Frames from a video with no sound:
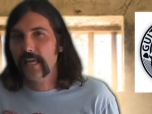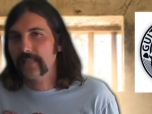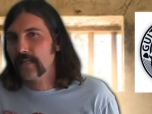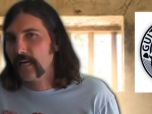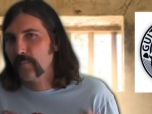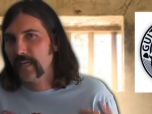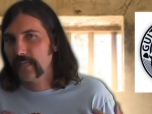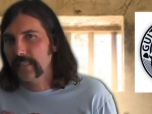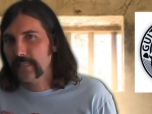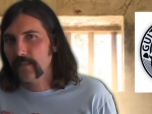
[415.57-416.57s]
it's not a big a
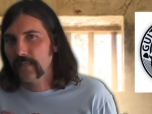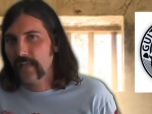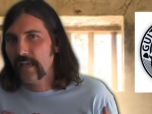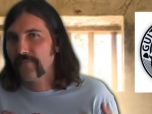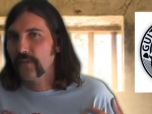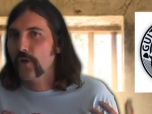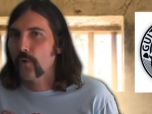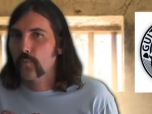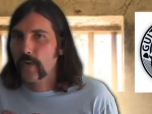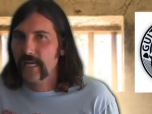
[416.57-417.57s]
deal if the
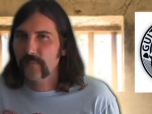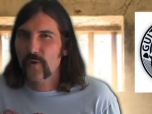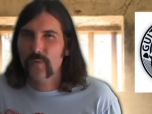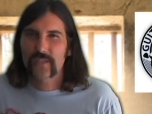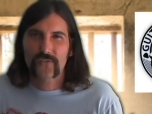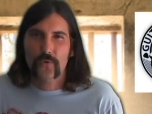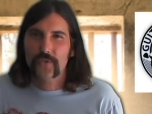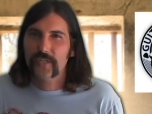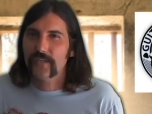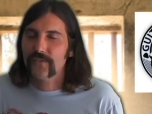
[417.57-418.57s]
note rings, but with
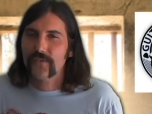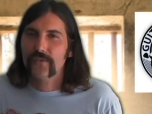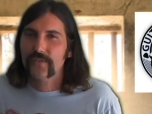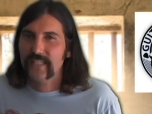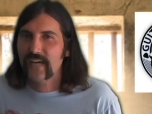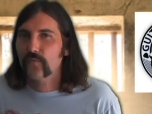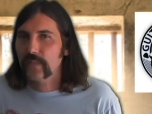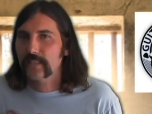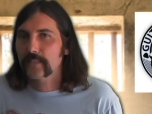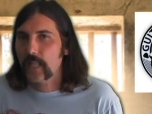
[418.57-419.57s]
distortion, it just starts to sound
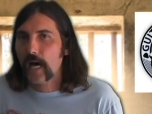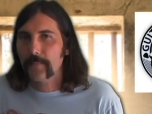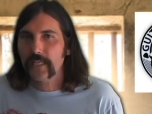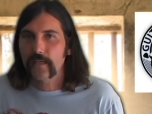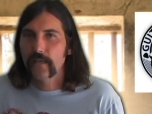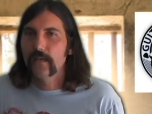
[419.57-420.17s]
really sloppy.